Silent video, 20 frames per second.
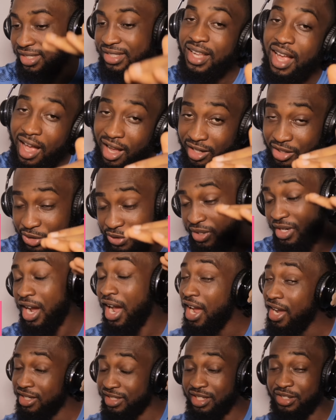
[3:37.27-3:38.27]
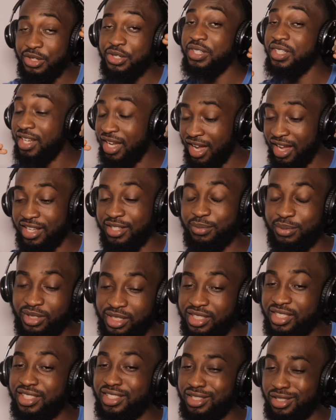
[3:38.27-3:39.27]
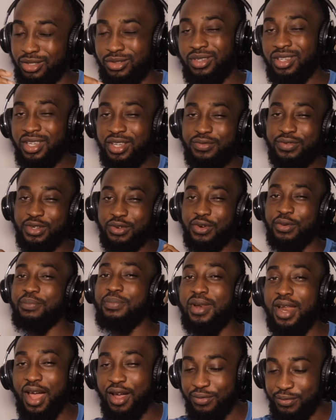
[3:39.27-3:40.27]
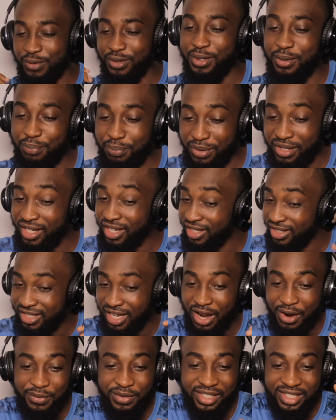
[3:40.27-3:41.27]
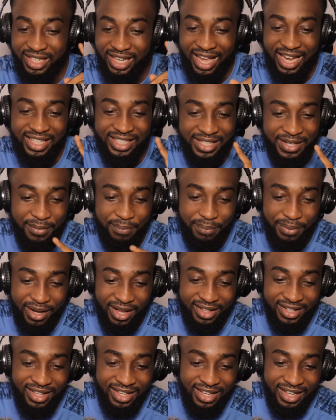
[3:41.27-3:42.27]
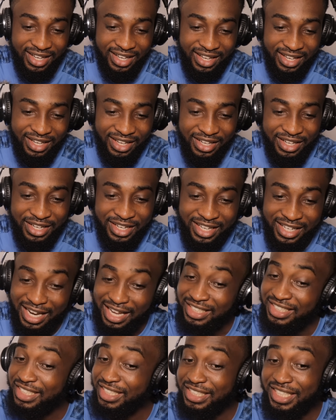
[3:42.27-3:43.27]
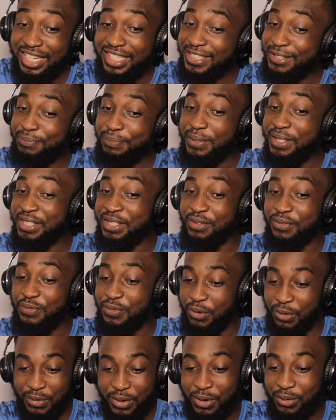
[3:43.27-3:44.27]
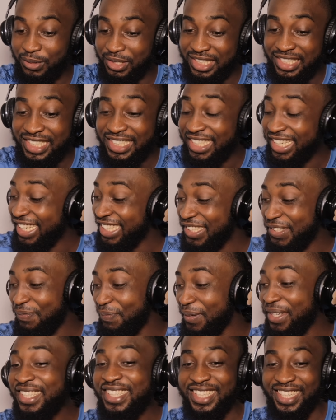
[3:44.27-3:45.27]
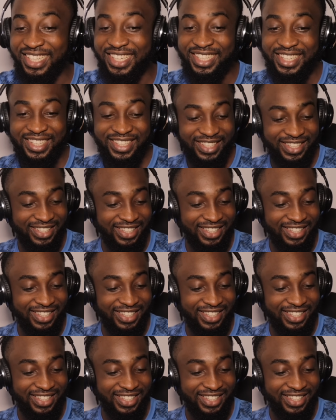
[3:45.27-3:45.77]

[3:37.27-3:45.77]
Sack. You the highest, not you the highest, but just, you know, leave the reply for the biggest. I really like that part. Now CJ is spitting for real. CJ is spitting.